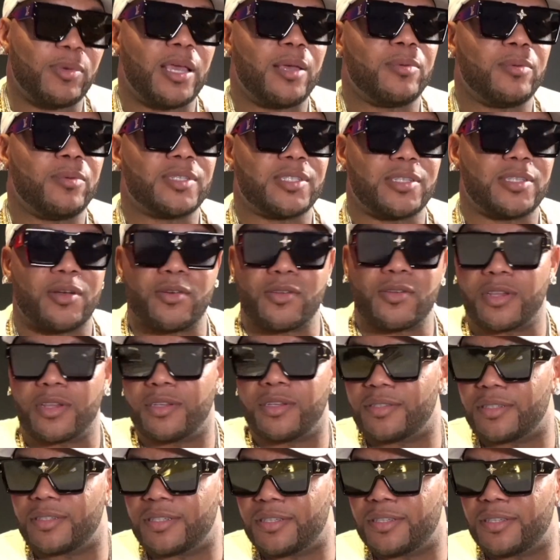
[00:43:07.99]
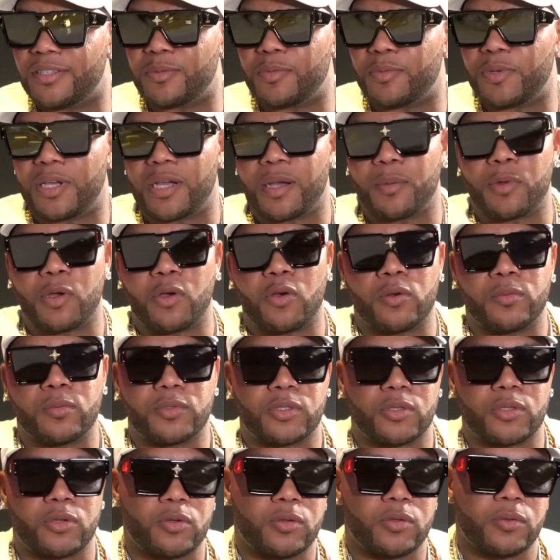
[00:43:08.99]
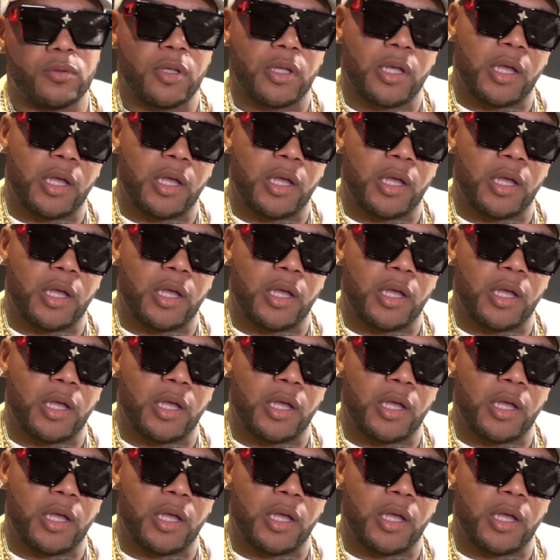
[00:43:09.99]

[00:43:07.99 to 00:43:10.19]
Soldier. He should be coming home soon.